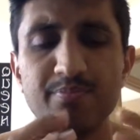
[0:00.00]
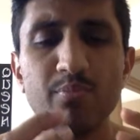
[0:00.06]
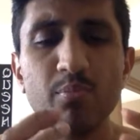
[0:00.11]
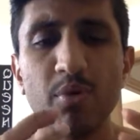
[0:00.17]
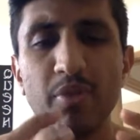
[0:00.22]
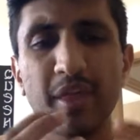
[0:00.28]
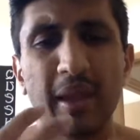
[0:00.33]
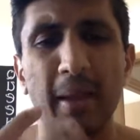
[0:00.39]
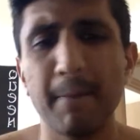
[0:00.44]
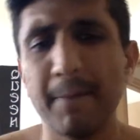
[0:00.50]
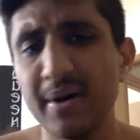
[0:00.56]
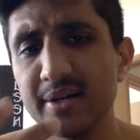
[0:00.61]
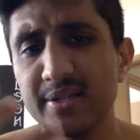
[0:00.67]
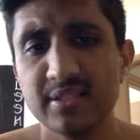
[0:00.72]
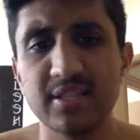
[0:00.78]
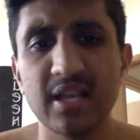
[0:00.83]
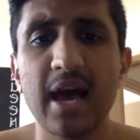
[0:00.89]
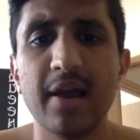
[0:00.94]
with like a
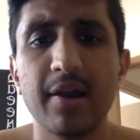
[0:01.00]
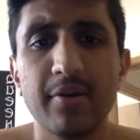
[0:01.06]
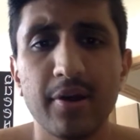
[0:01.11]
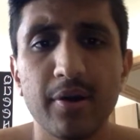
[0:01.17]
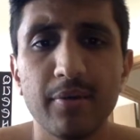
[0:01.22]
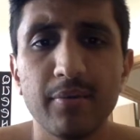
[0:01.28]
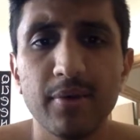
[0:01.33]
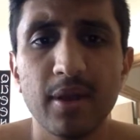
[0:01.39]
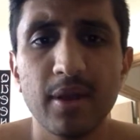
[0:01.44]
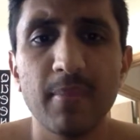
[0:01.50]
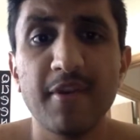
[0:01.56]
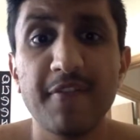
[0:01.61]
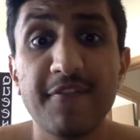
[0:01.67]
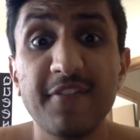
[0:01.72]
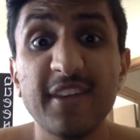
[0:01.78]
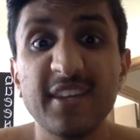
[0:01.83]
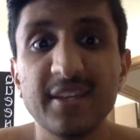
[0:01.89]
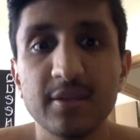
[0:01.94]
buzz. I don't know in my
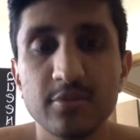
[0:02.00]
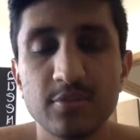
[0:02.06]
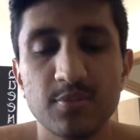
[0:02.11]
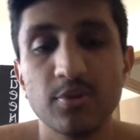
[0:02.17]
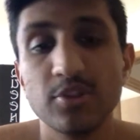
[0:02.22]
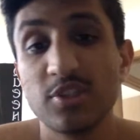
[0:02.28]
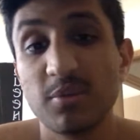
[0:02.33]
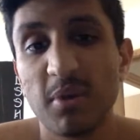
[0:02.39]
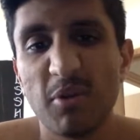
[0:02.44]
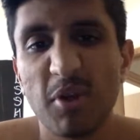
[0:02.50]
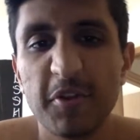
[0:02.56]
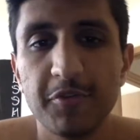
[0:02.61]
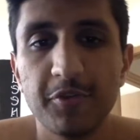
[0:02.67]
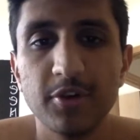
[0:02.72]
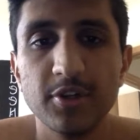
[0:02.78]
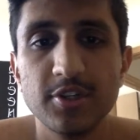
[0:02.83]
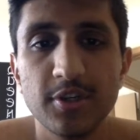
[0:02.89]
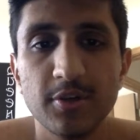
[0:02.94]
feet. It's mostly my right
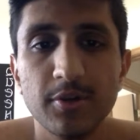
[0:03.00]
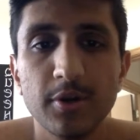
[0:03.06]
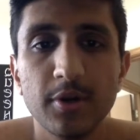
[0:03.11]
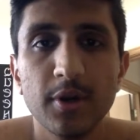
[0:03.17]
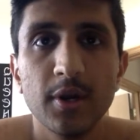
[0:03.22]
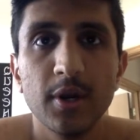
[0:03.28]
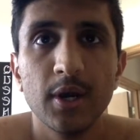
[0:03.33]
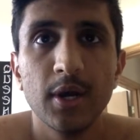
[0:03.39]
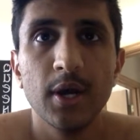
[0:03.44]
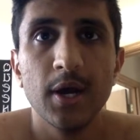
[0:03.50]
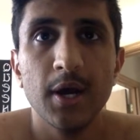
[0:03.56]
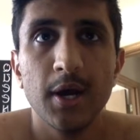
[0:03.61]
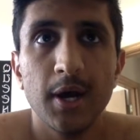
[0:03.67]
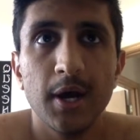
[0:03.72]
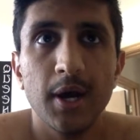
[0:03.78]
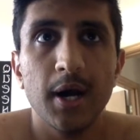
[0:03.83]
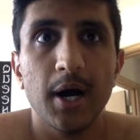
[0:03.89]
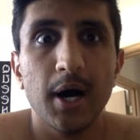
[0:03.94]
foot too.
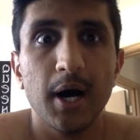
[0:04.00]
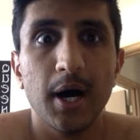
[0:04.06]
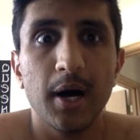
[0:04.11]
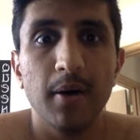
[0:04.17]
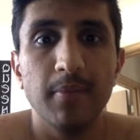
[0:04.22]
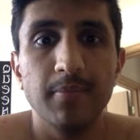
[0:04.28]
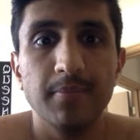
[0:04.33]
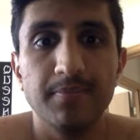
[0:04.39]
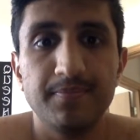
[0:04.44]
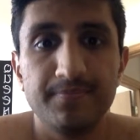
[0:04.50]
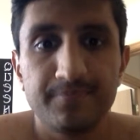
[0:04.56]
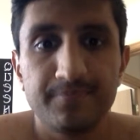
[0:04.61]
Um,